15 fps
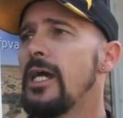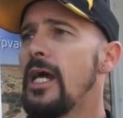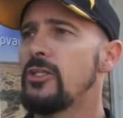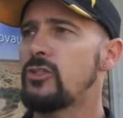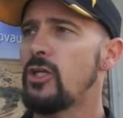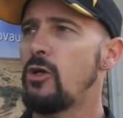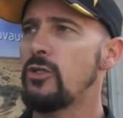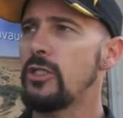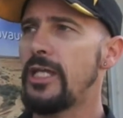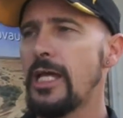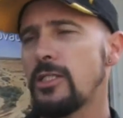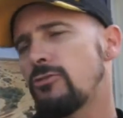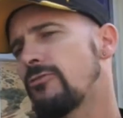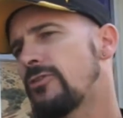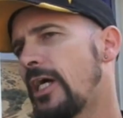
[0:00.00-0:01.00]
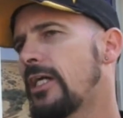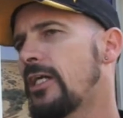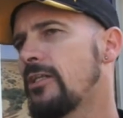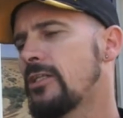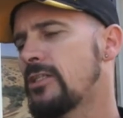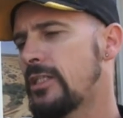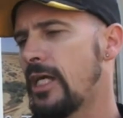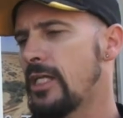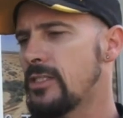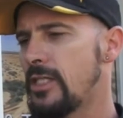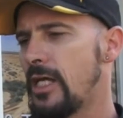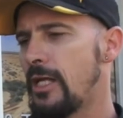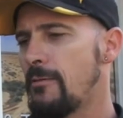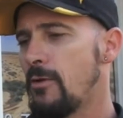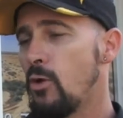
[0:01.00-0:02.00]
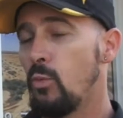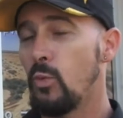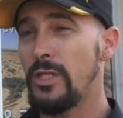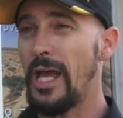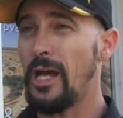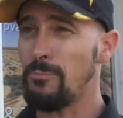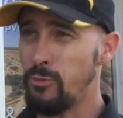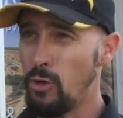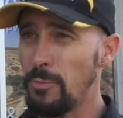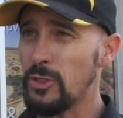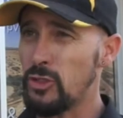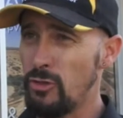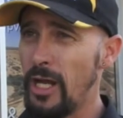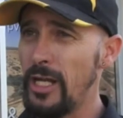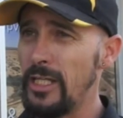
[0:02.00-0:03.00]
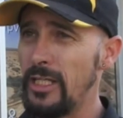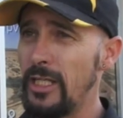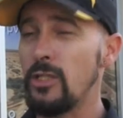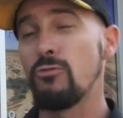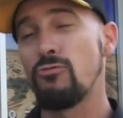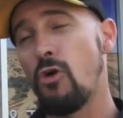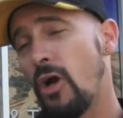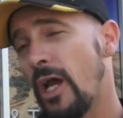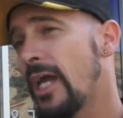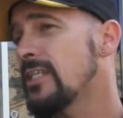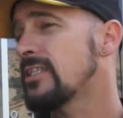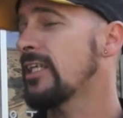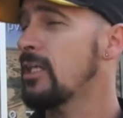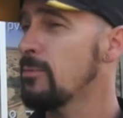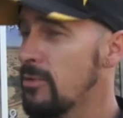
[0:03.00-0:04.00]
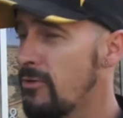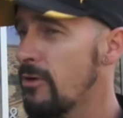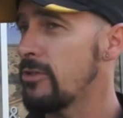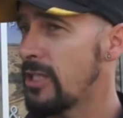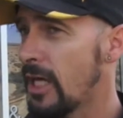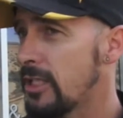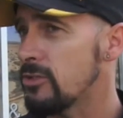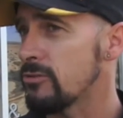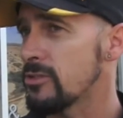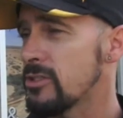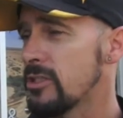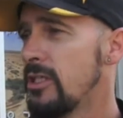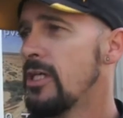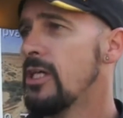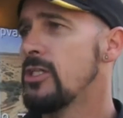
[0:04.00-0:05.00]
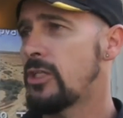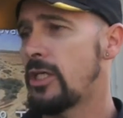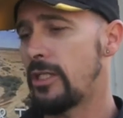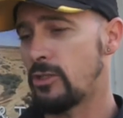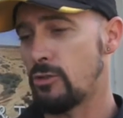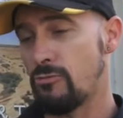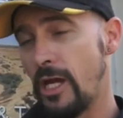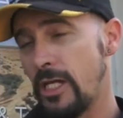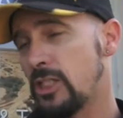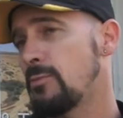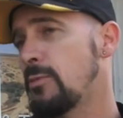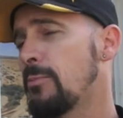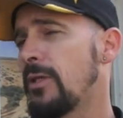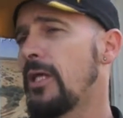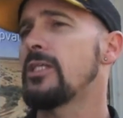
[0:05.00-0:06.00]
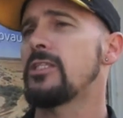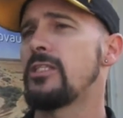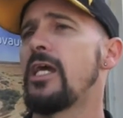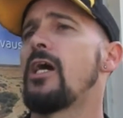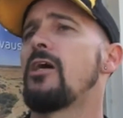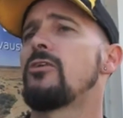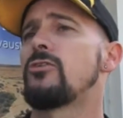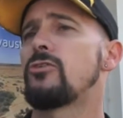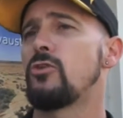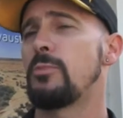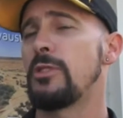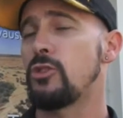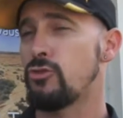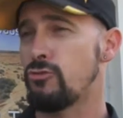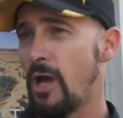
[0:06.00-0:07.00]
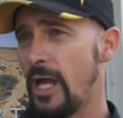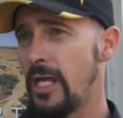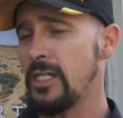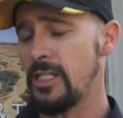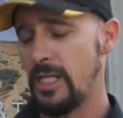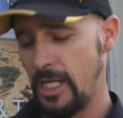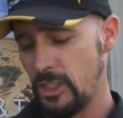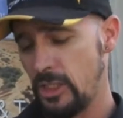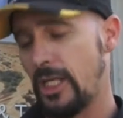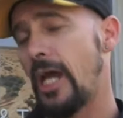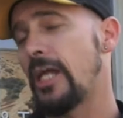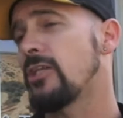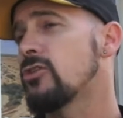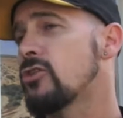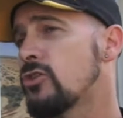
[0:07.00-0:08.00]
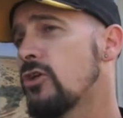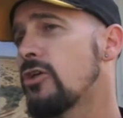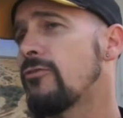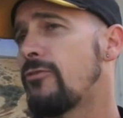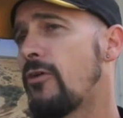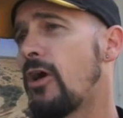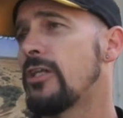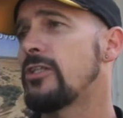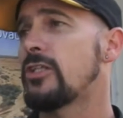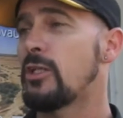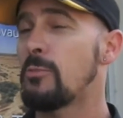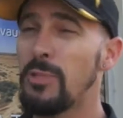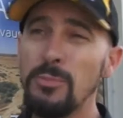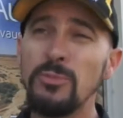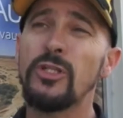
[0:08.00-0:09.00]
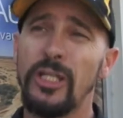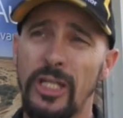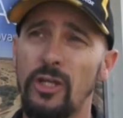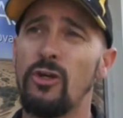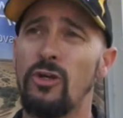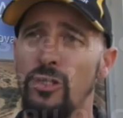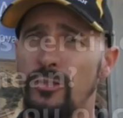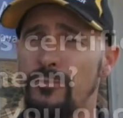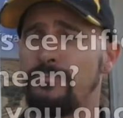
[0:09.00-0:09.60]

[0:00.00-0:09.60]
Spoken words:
And so CASA have taken the stance that without proper training, in the wrong hands, they can be very dangerous. So there's a regime in place now to be trained, educated and certified so that people don't get hurt.